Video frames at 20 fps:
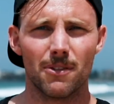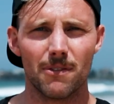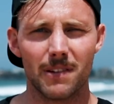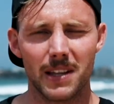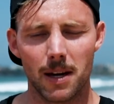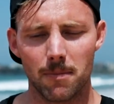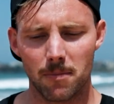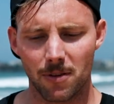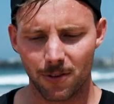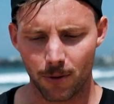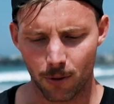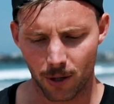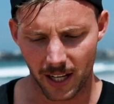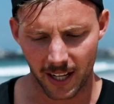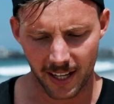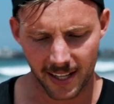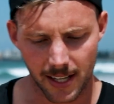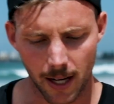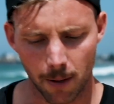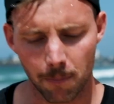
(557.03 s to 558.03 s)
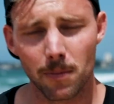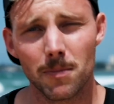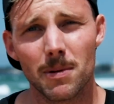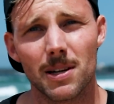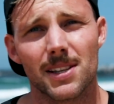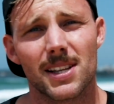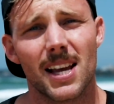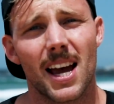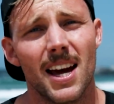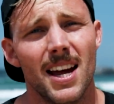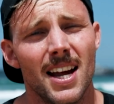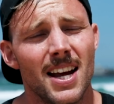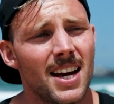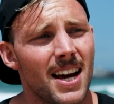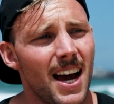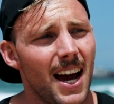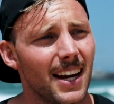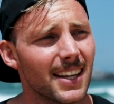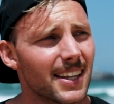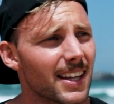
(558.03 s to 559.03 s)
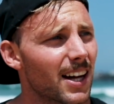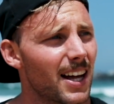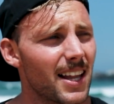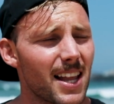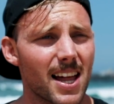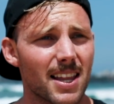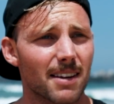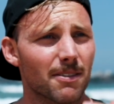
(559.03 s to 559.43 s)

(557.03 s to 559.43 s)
for them if you want any supplements, anything like that.